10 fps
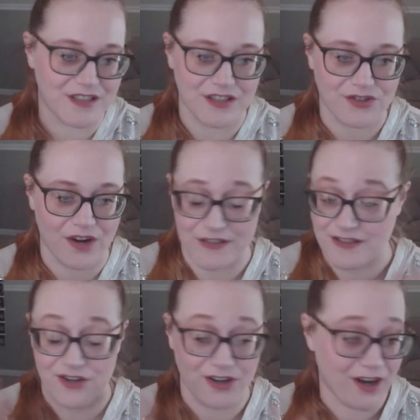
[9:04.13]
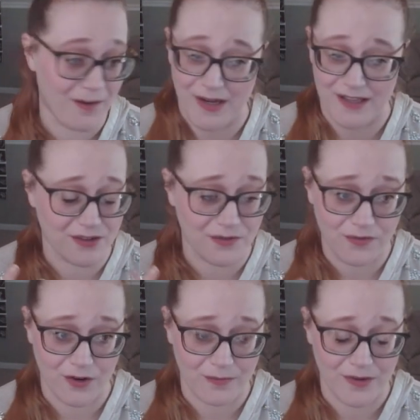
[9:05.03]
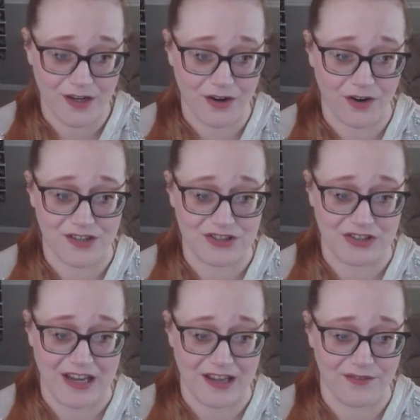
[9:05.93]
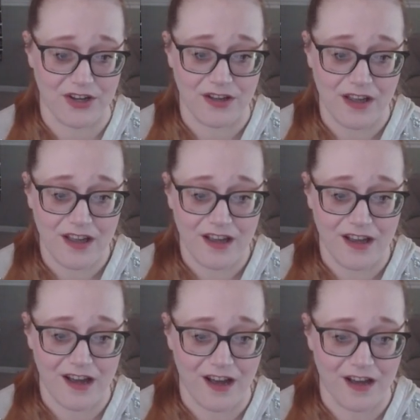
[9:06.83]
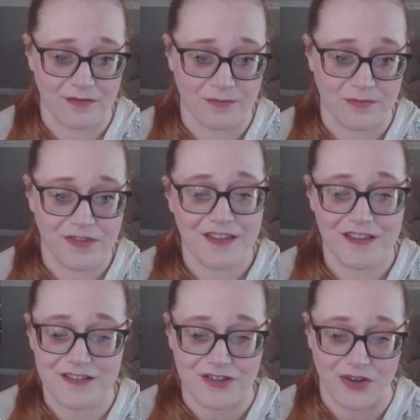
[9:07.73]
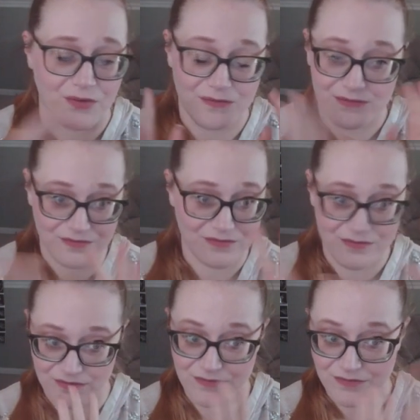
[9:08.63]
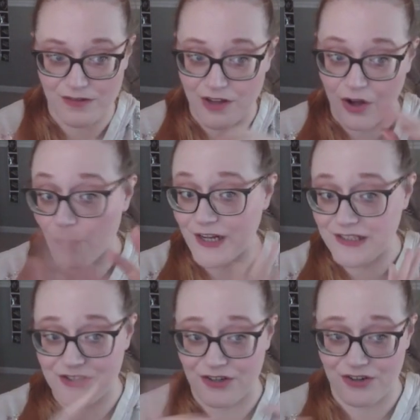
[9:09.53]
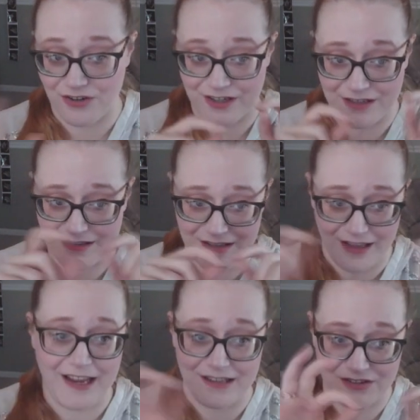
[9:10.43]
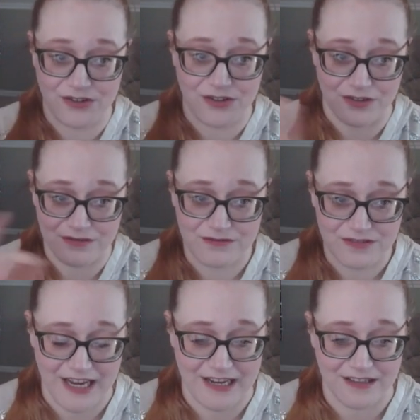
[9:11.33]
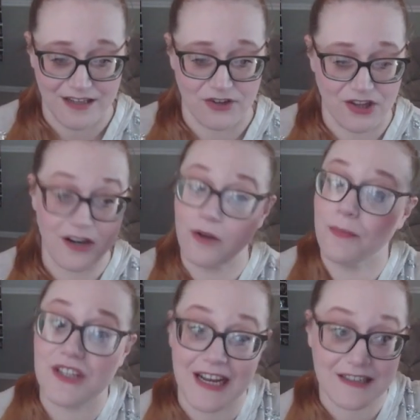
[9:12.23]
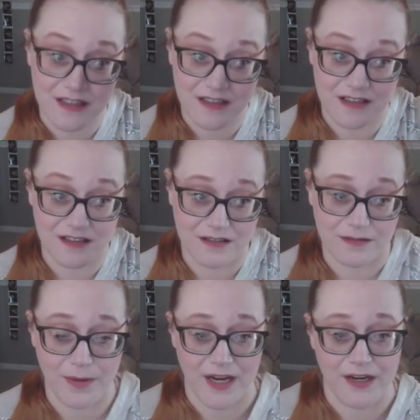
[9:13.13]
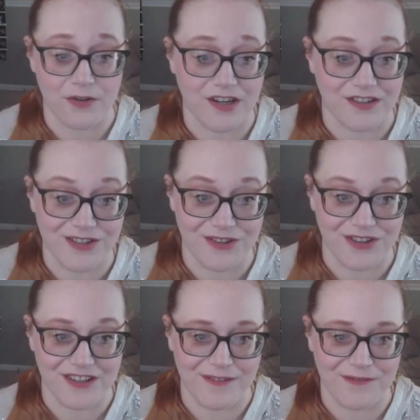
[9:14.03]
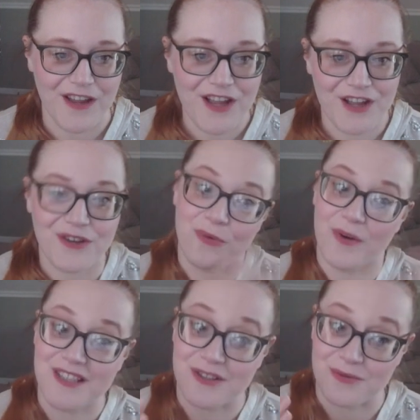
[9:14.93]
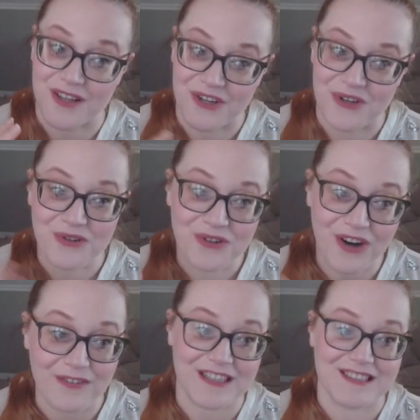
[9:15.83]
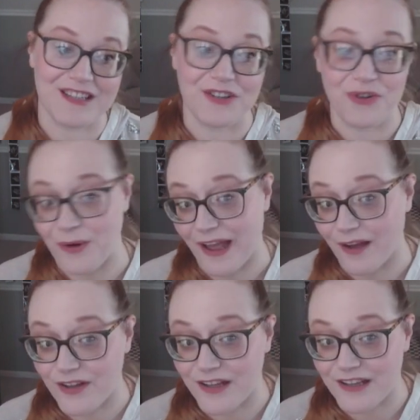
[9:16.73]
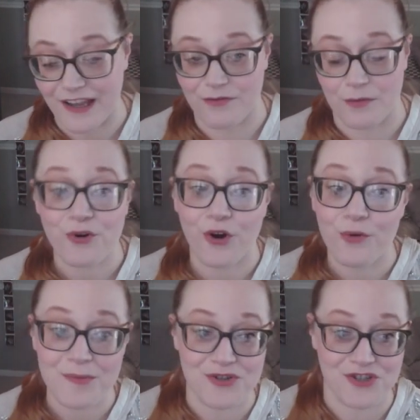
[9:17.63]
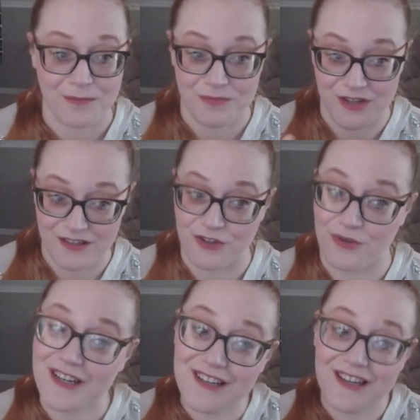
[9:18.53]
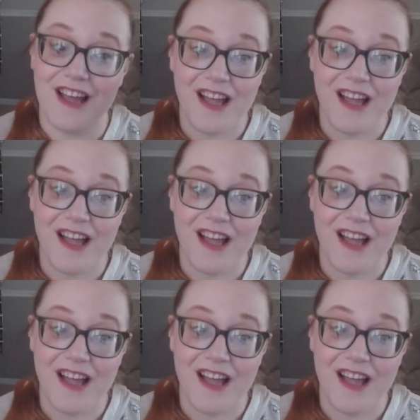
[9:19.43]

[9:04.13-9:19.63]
these graphics that are not mine. They're from an artist on Canva. So all rights to her, and it has her tags and everything. And I'll put the tags in the bio here so that if you want these really cute graphics and you have a Canva Pro membership, then you can,